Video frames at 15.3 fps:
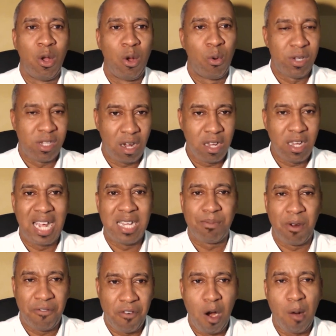we saw you guys'
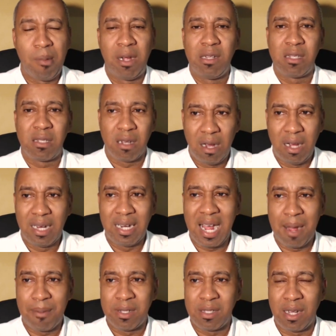performance on
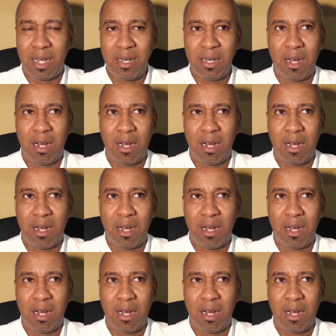Amazon.